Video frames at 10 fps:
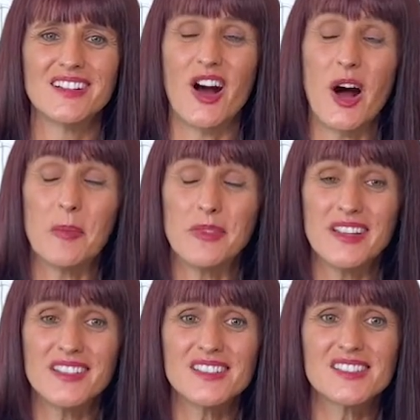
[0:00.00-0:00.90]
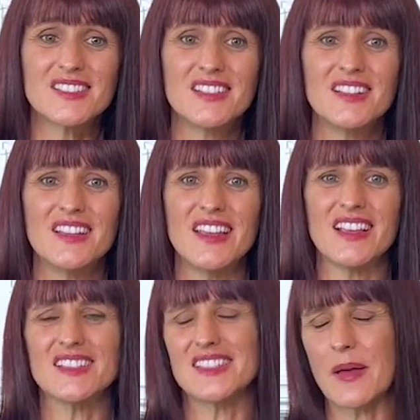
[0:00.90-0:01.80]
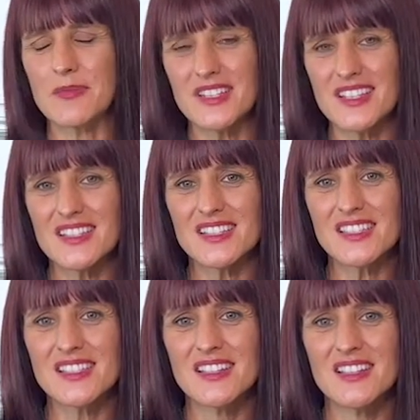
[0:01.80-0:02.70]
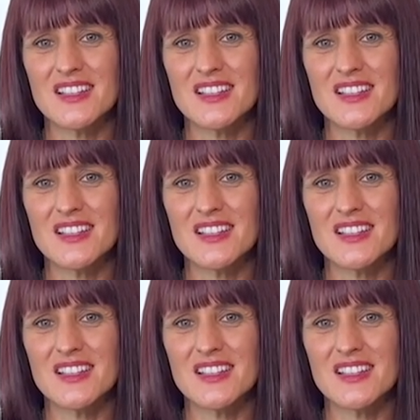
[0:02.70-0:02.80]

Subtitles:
calmness, acceptance,